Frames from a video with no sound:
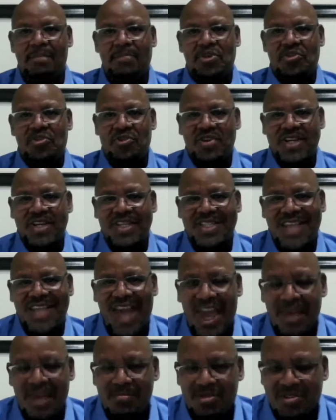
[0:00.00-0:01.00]
periodic
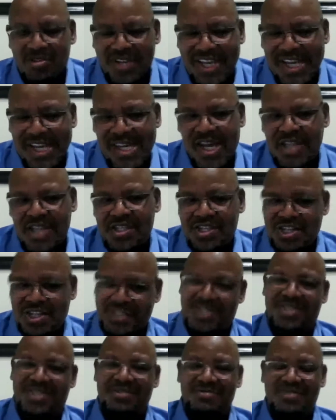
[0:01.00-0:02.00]
table
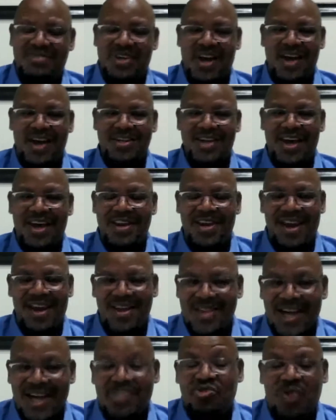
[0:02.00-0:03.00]
industries,
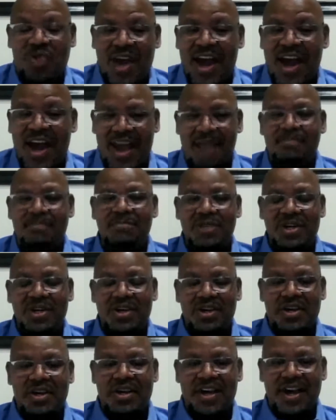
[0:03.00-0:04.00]
and that's where I am,
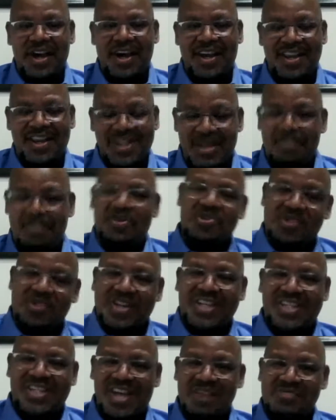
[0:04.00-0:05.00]
in the
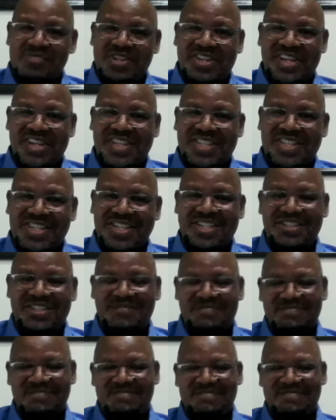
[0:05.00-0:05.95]
periodic table industries.